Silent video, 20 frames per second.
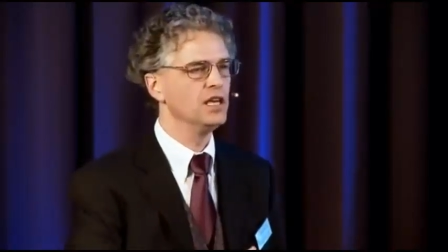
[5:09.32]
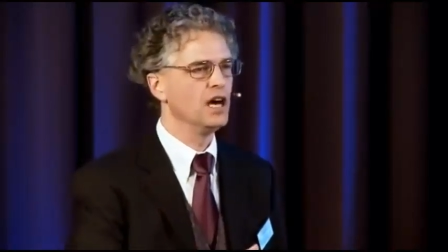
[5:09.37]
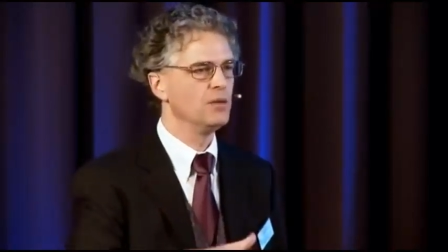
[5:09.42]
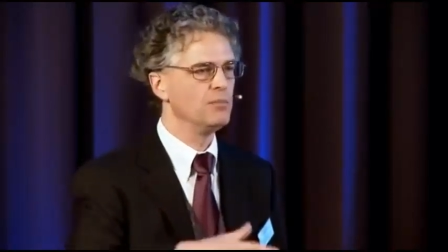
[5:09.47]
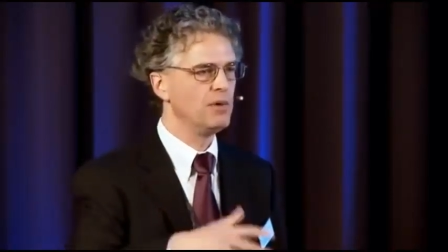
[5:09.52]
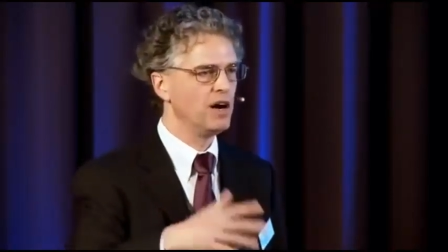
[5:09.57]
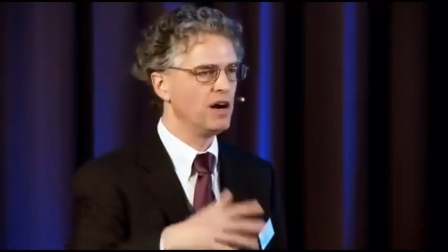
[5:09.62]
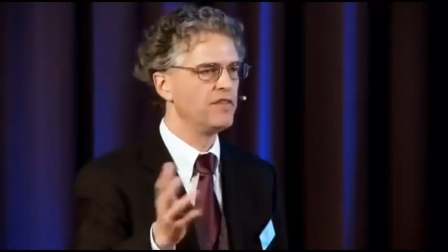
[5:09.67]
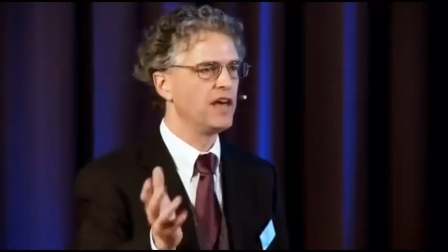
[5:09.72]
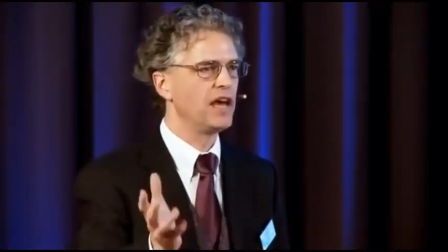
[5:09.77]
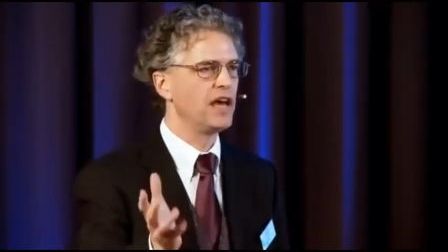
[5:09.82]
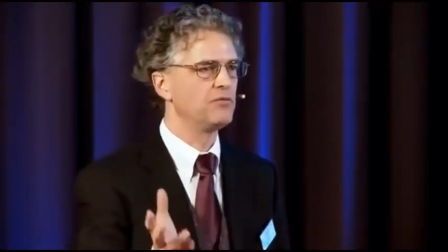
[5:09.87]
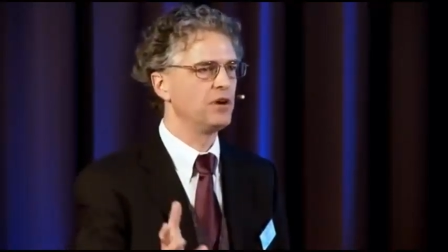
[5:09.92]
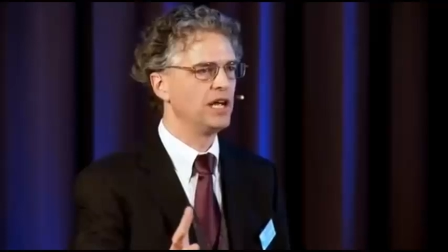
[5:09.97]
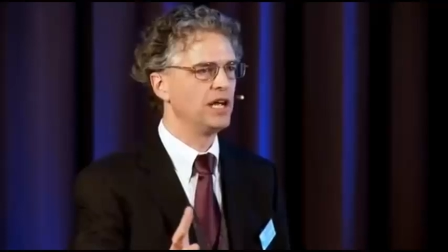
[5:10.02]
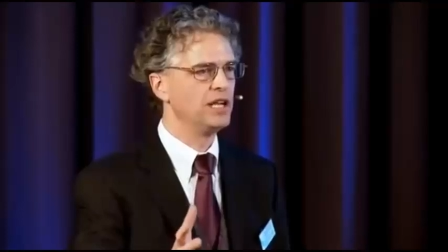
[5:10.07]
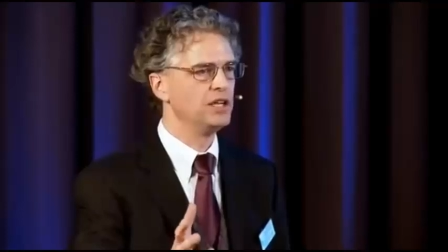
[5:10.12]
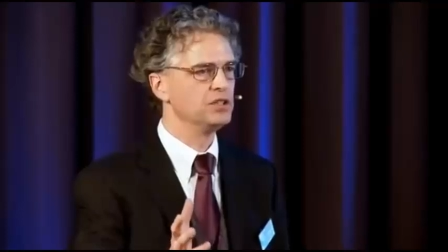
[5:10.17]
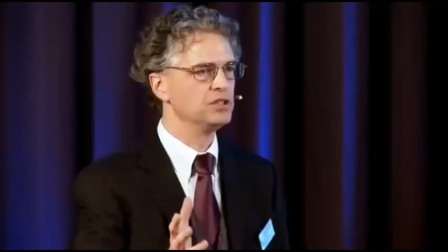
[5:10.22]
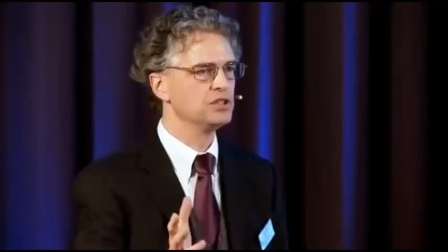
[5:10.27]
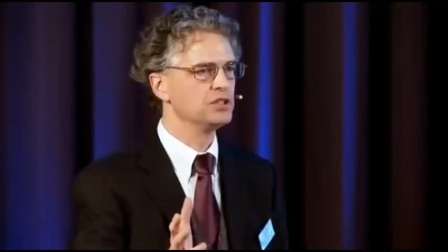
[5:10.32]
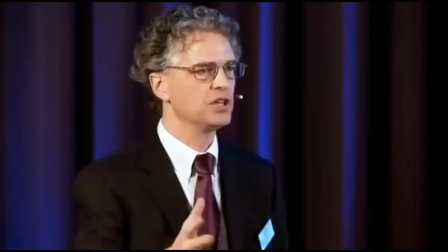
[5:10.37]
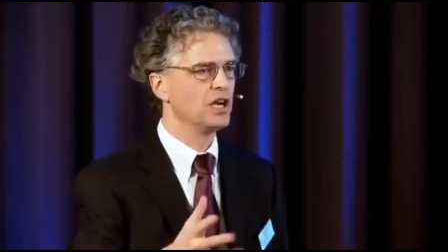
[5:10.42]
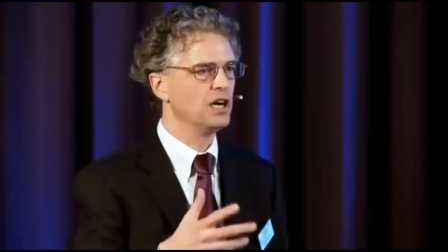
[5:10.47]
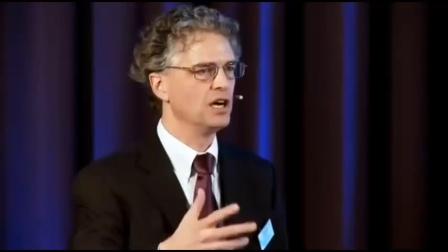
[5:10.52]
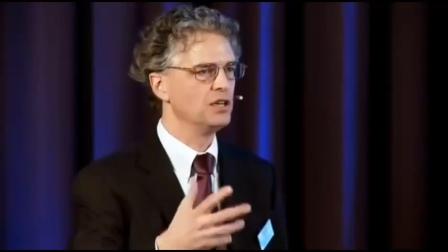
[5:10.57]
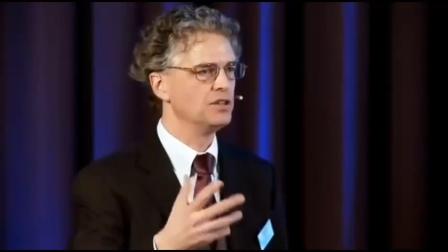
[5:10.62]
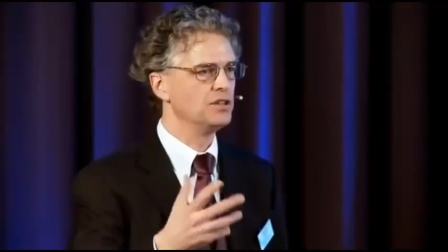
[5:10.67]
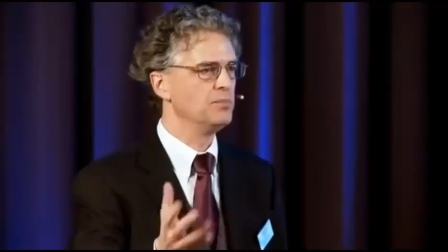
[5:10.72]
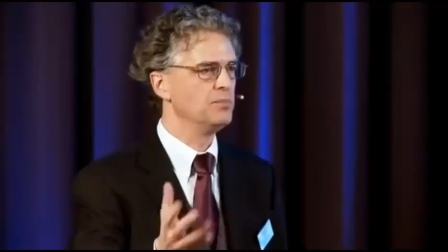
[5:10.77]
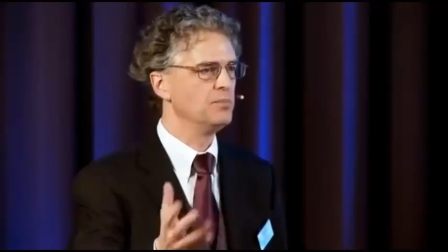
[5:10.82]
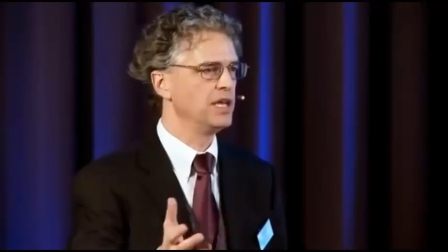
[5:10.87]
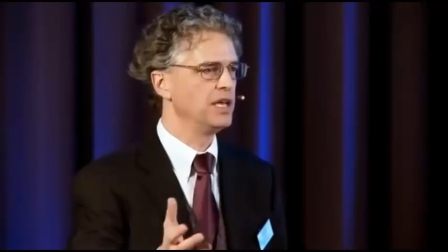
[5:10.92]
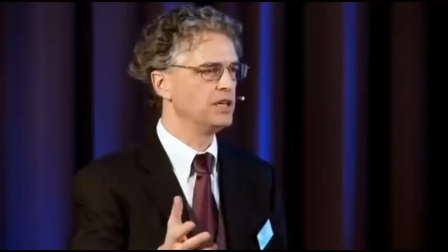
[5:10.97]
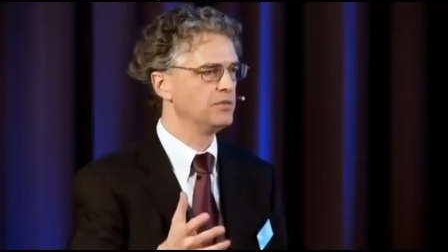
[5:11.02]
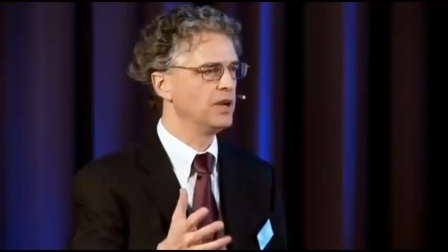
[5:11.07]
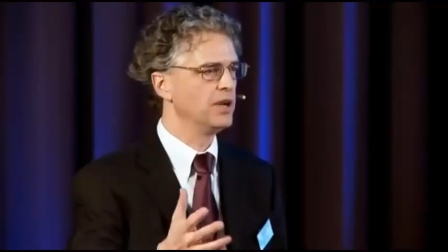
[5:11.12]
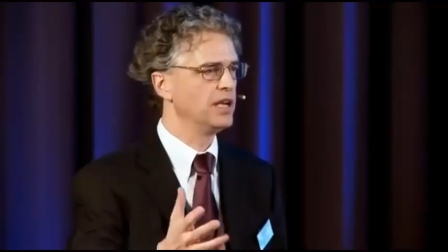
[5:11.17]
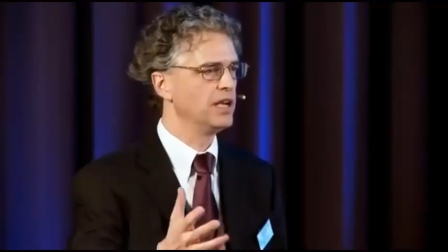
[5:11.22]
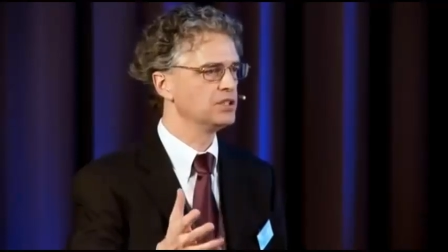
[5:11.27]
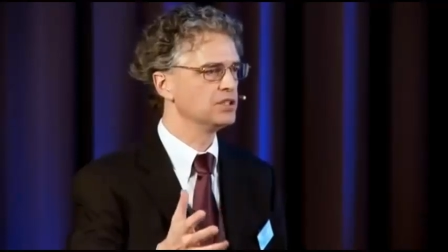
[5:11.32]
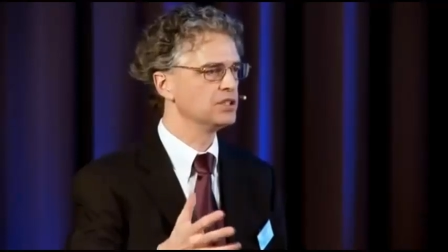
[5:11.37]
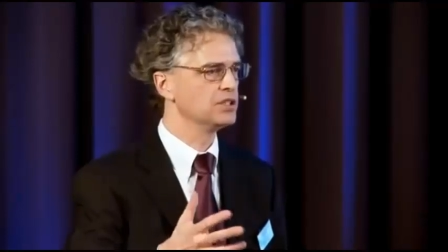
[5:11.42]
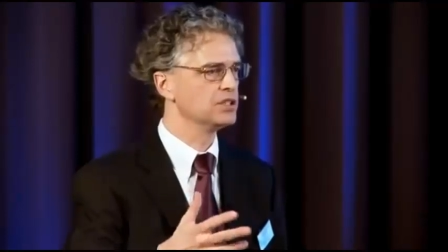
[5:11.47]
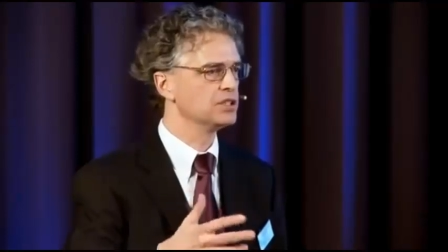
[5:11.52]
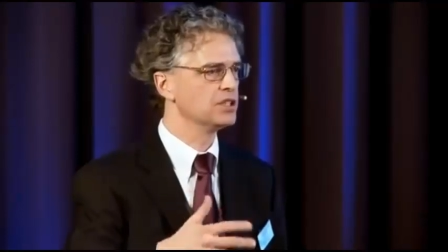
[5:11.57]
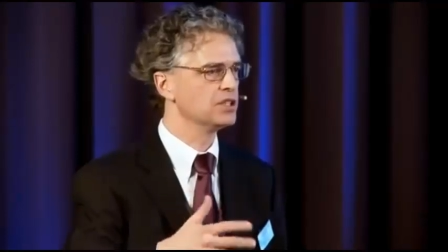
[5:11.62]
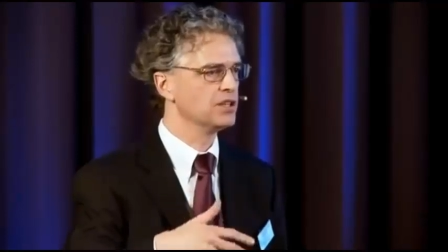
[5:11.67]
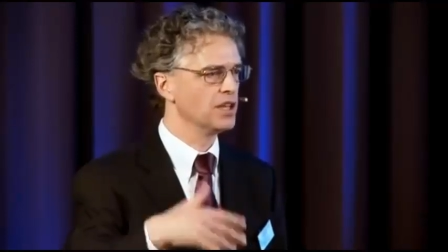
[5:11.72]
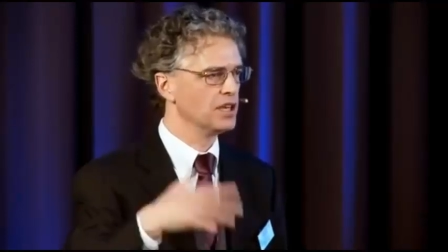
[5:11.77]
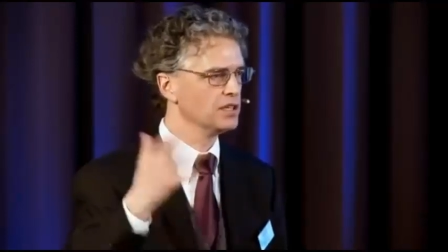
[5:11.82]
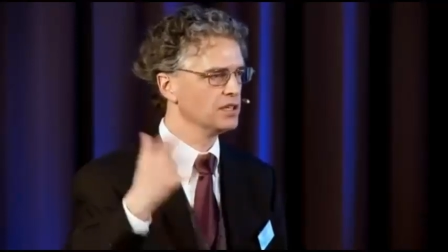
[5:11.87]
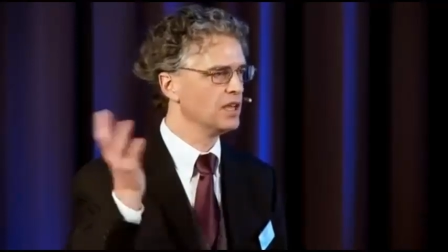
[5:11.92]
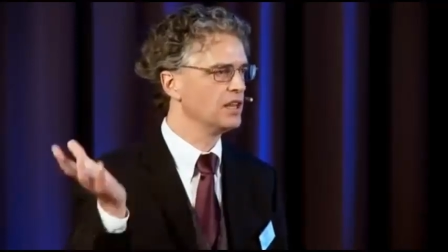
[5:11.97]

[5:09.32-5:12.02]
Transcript: above that range, uh, the beta ranges, and then,